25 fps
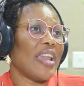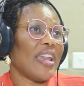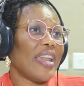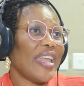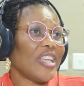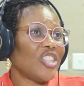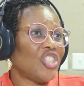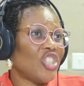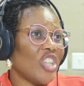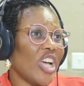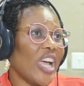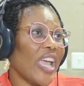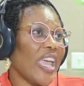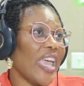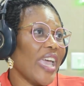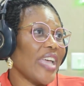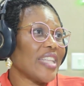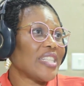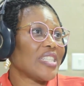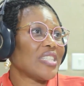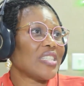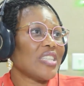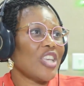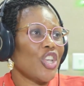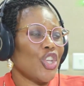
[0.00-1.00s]
Lead
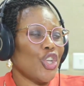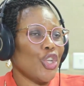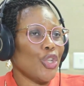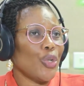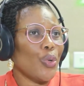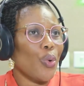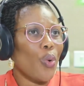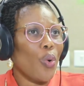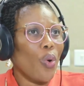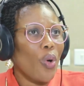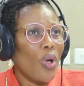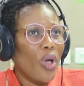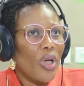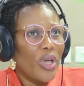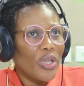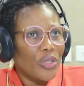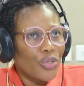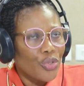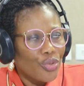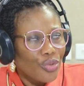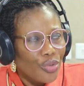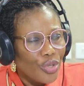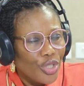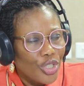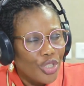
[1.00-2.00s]
jacket, you know,
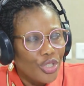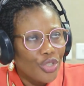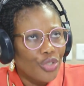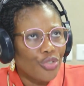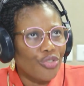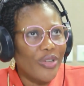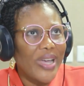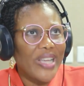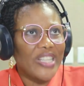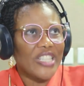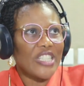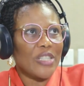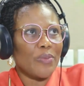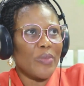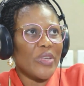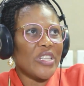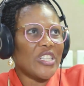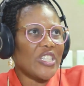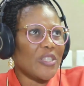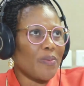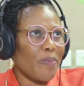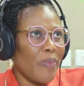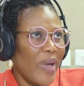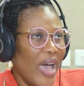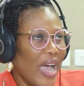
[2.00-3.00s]
it
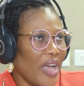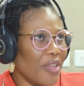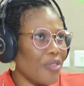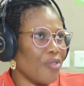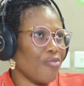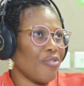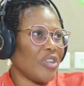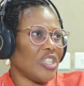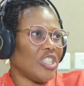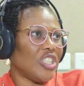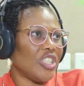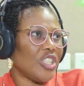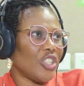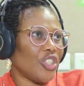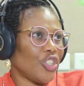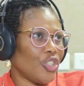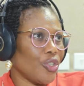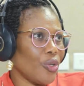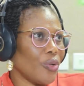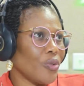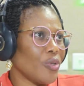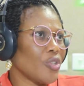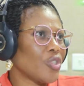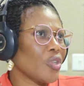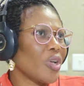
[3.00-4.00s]
transmits back the
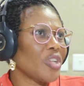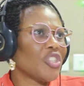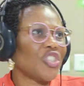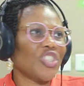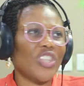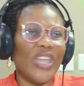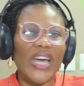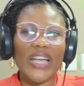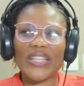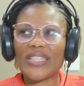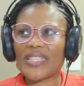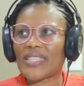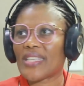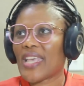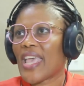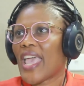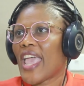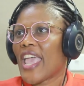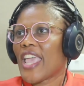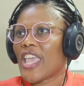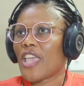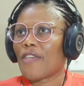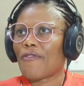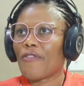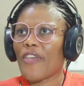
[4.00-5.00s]
radiation, such that
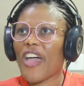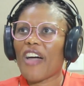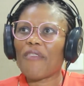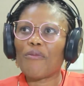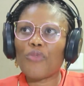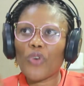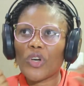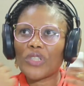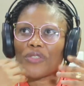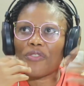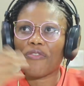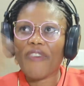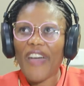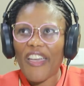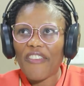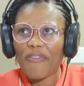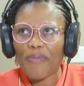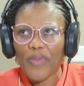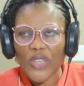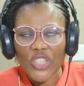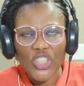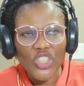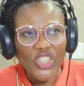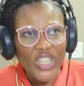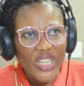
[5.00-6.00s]
if you have brought
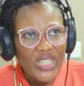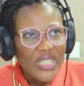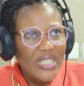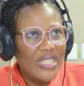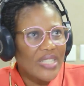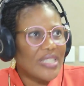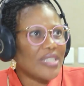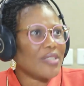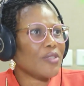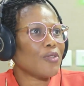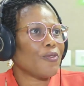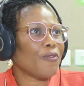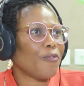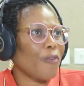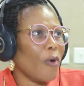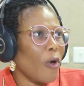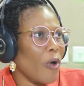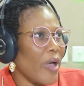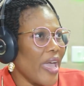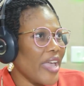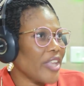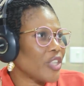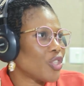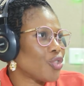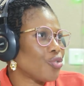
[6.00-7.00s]
5 patients
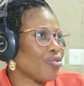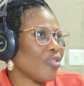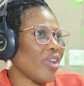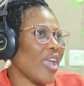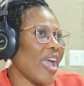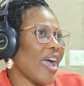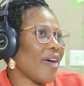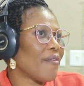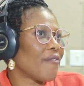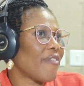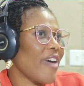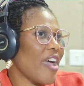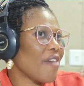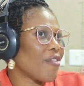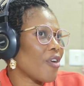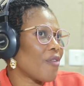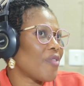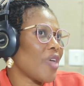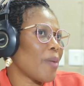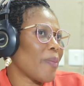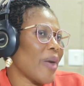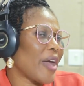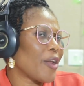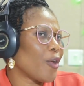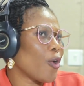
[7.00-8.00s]
for X-ray and 5
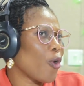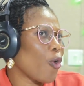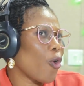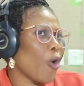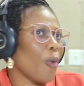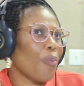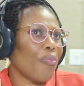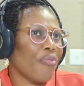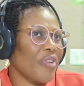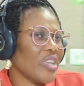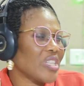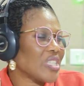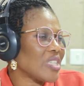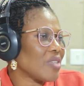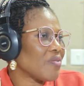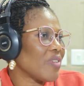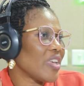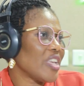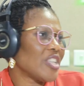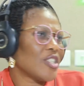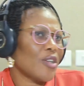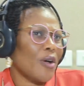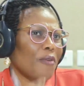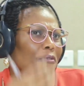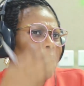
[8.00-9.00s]
of them are not
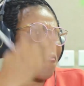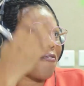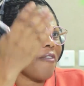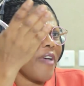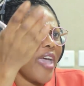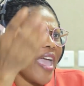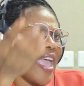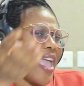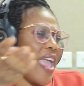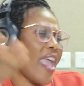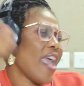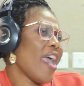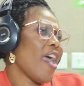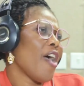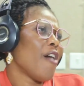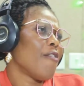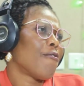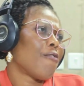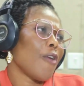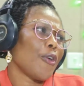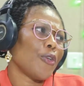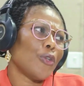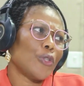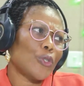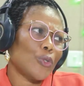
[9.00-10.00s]
cooperative, it's unfair
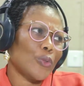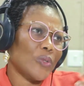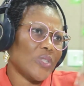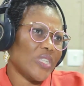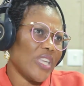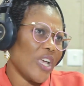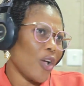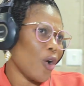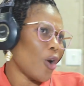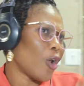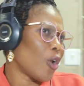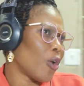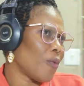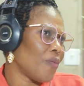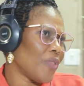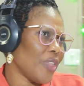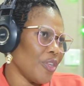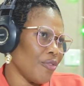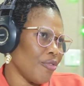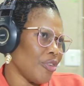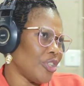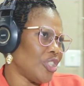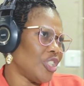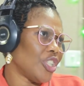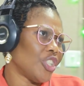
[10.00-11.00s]
for you to take all of
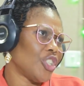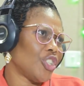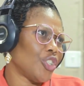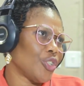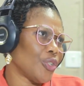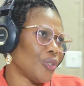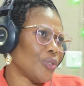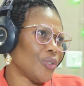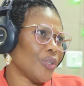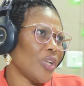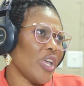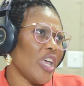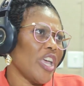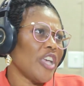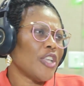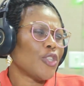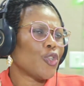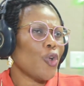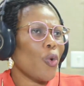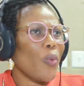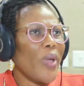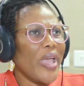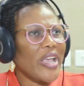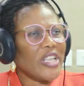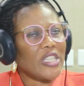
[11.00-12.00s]
the radiation.
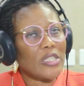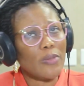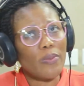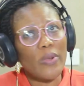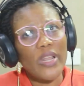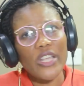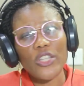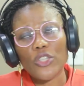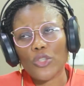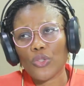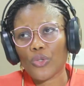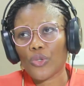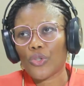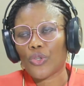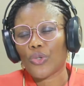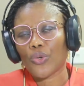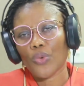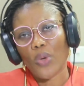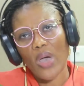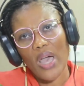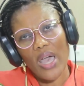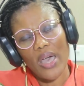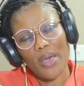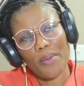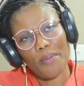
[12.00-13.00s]
So we explain to
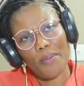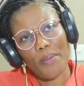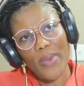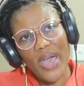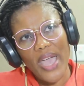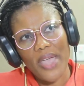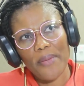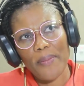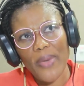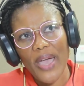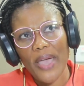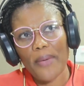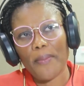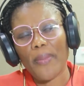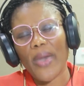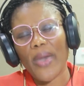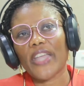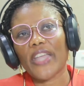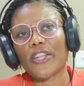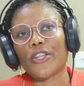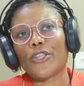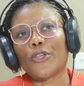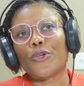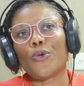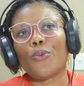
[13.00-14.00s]
you, bye,
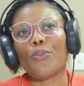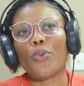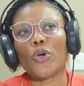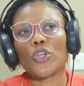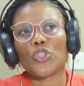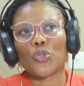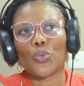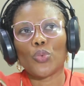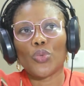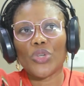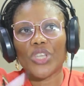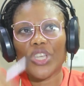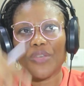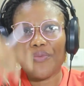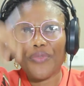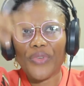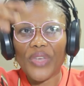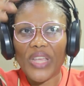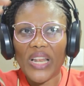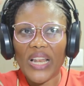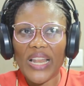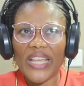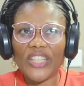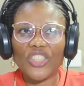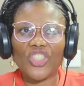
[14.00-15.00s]
Neil, but we'll give
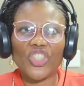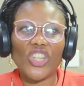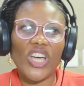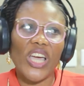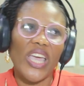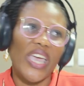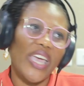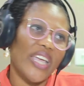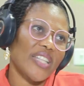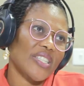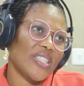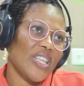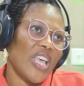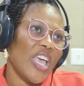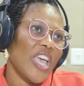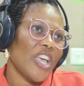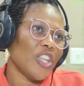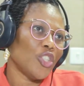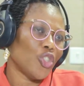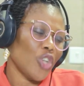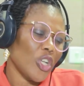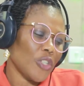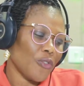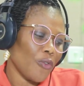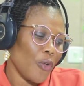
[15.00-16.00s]
you a lead jacket
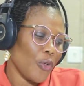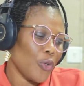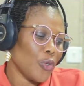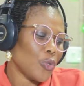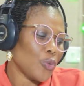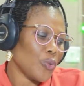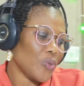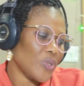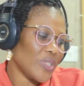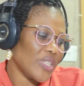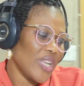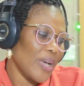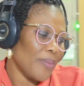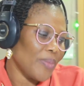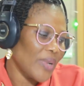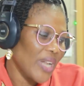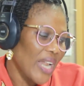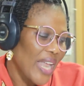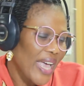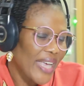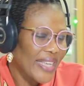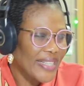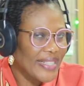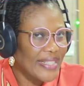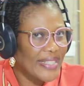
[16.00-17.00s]
just for you to
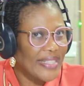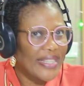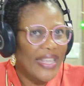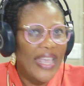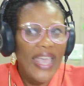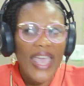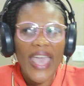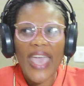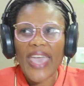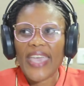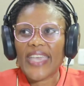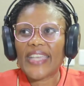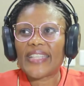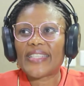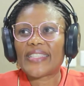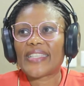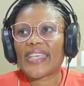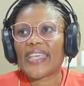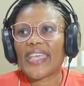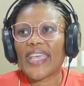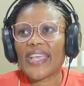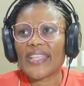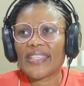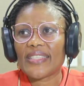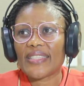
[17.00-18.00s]
stabilize.
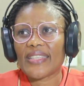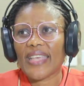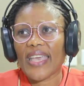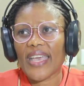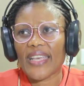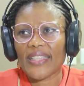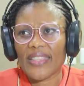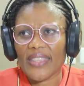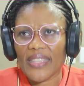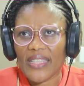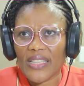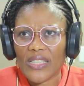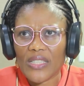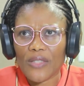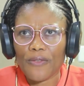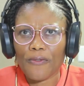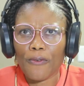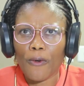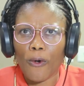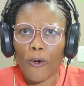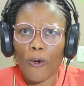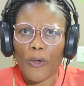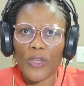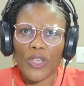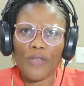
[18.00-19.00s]
It's against the ethics
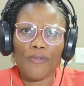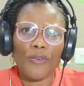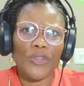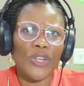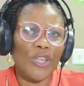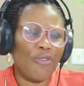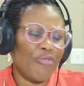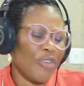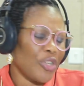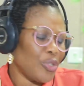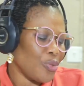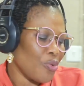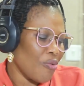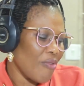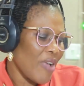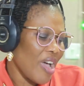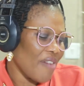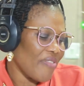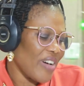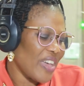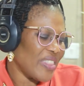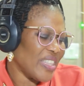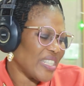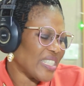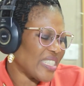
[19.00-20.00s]
for even a
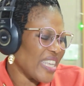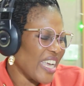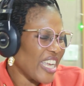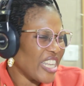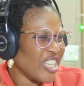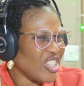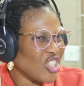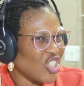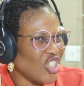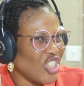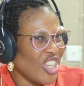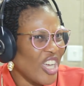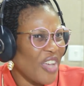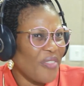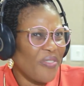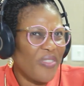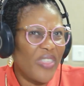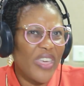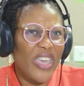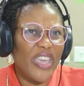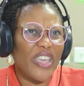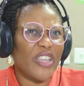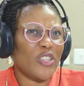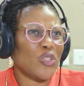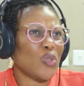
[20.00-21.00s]
radiographer, the technician
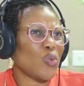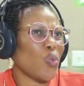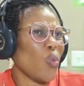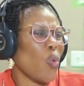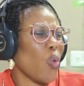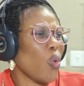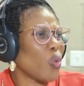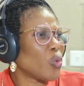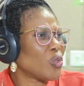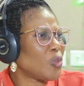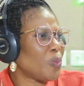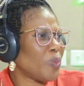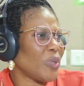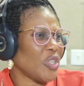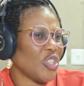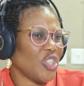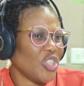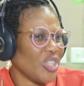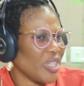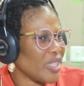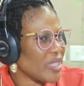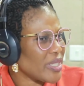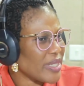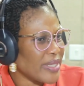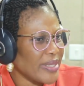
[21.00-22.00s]
there, to hold
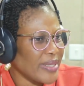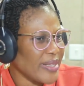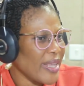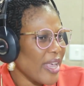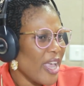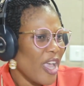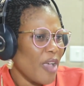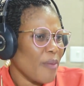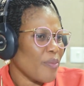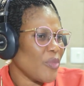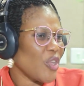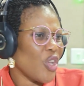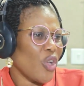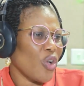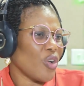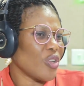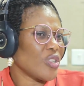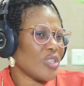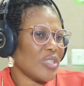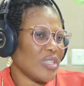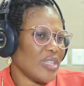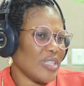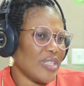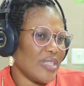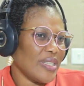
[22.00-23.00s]
patients,
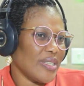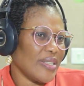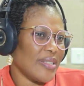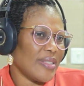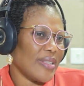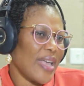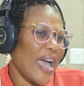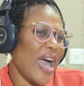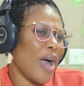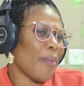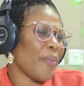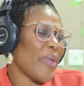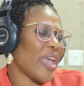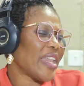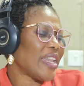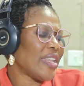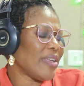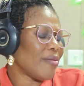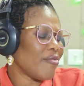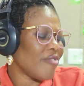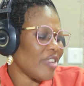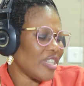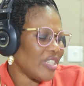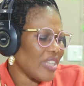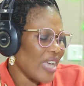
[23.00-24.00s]
because it is how
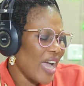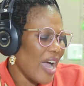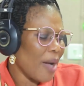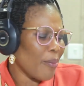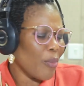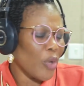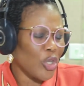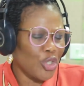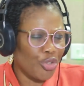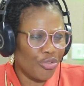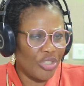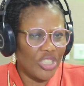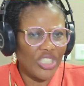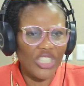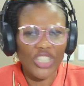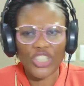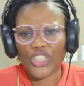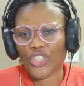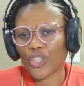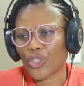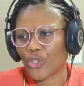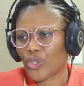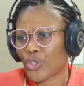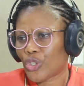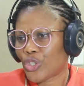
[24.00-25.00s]
much
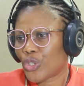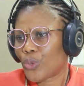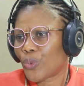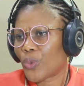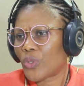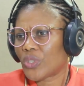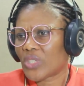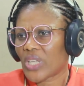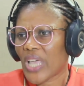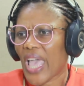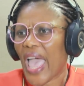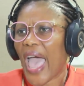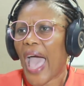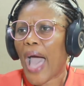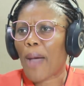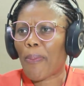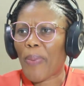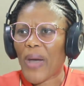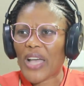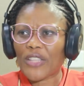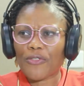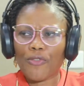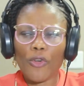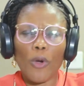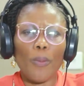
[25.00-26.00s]
radiation do you want?
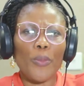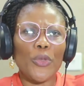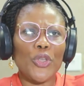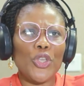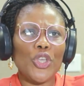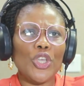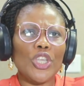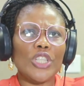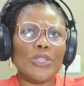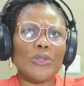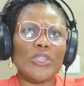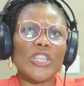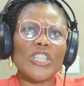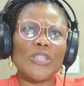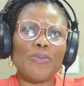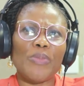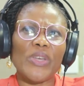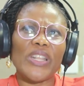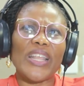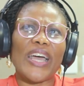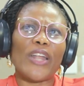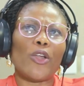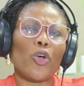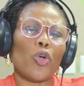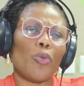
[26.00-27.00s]
Apart from you, it's
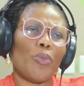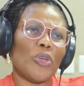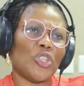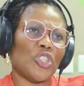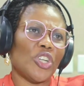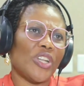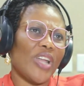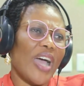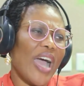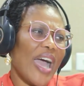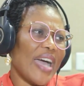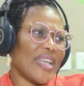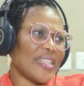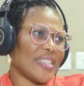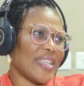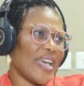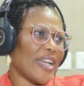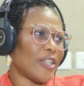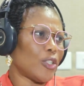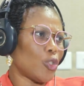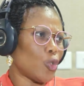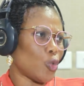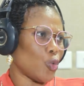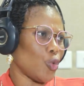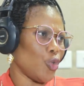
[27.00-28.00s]
been an occupational
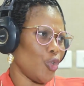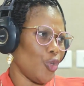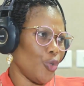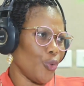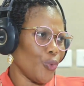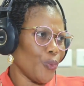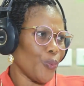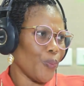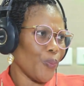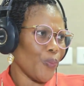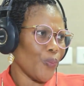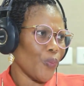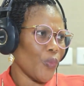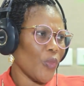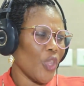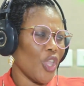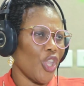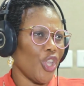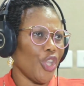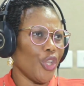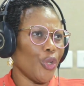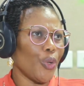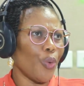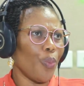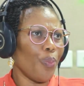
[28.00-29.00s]
hazard to you,
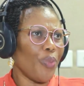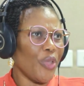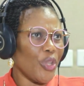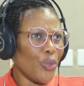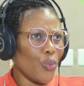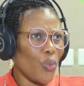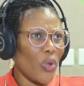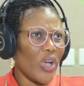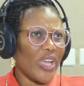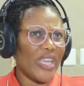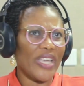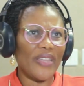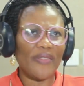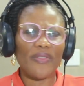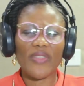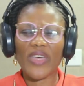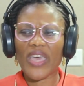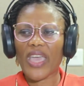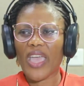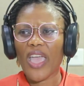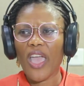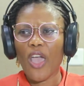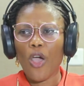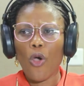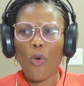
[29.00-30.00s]
you know, been working
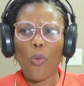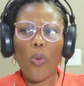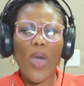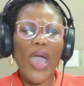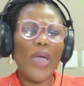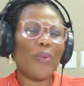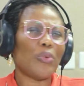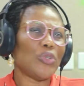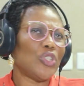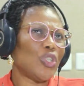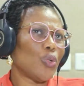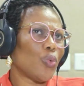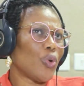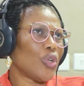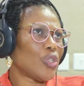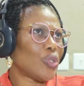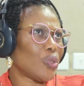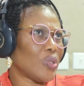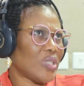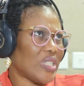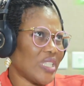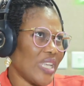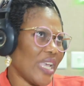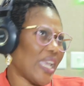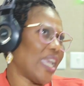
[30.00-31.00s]
there. Why would you
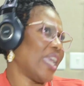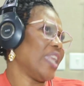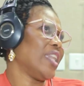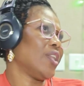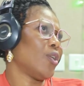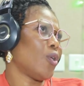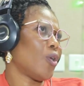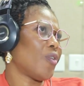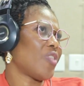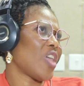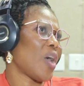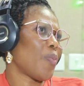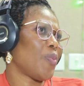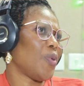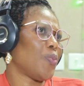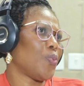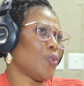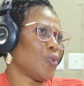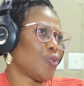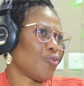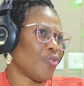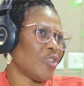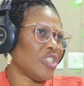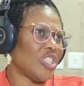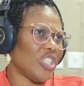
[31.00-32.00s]
want to take in other
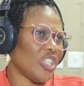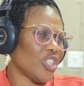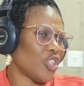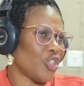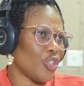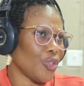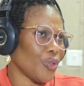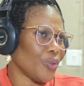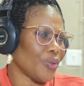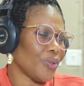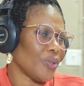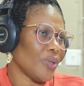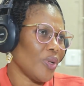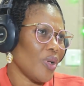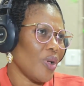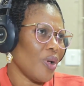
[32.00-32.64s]
people's radiation?